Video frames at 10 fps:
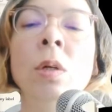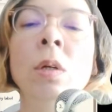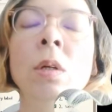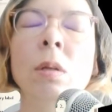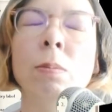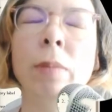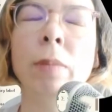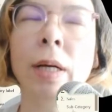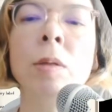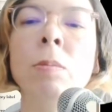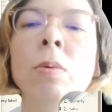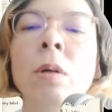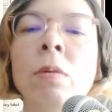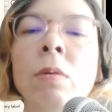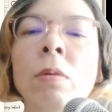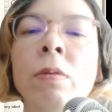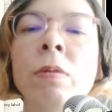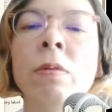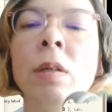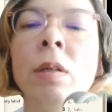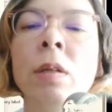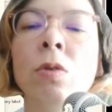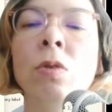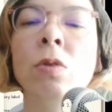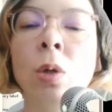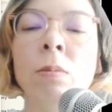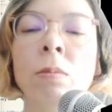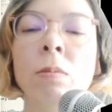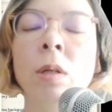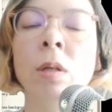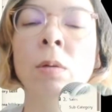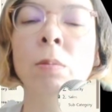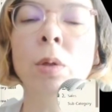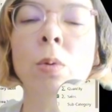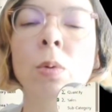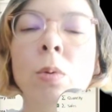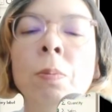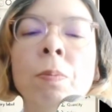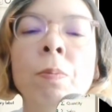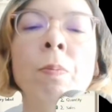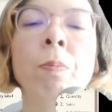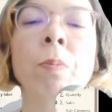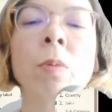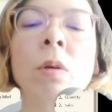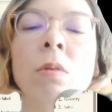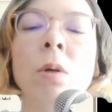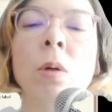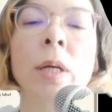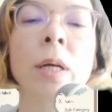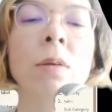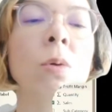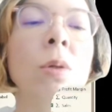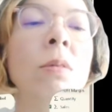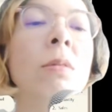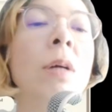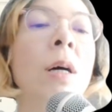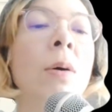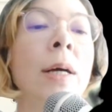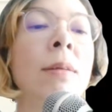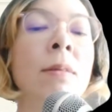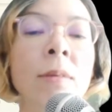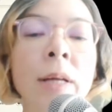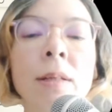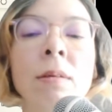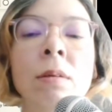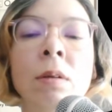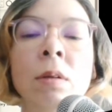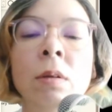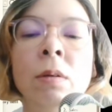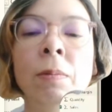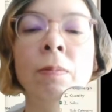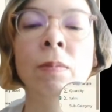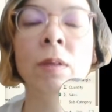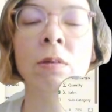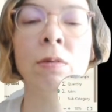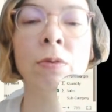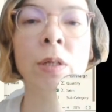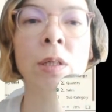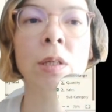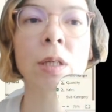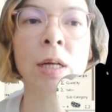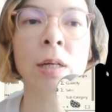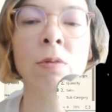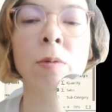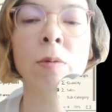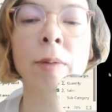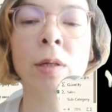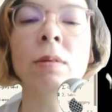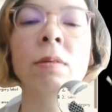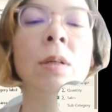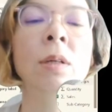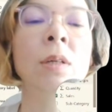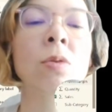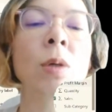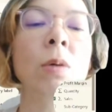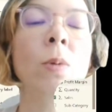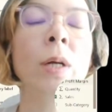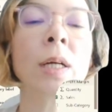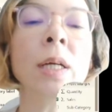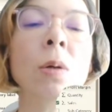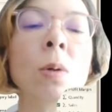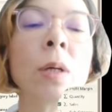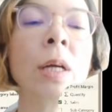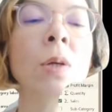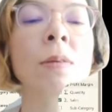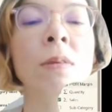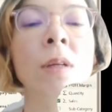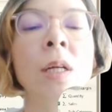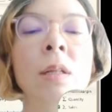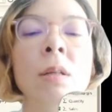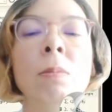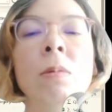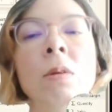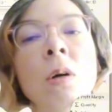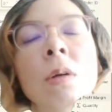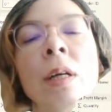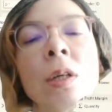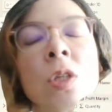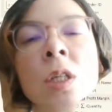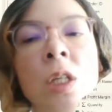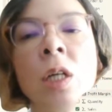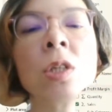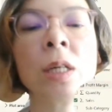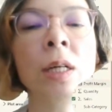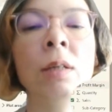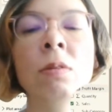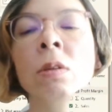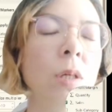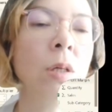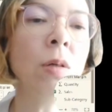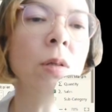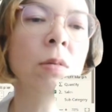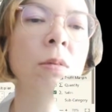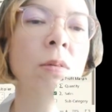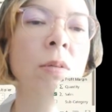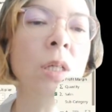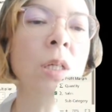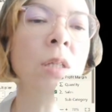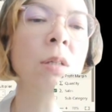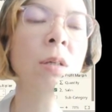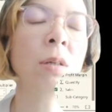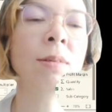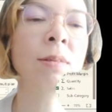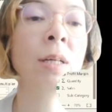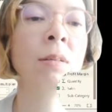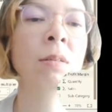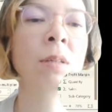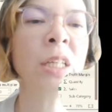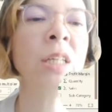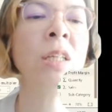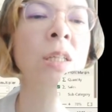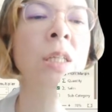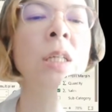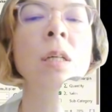the maximum profit, to show in blue. So this is how I set the different color for my dots. So when I click OK, you can see that the dots actually change colors. In order to see the content clearly,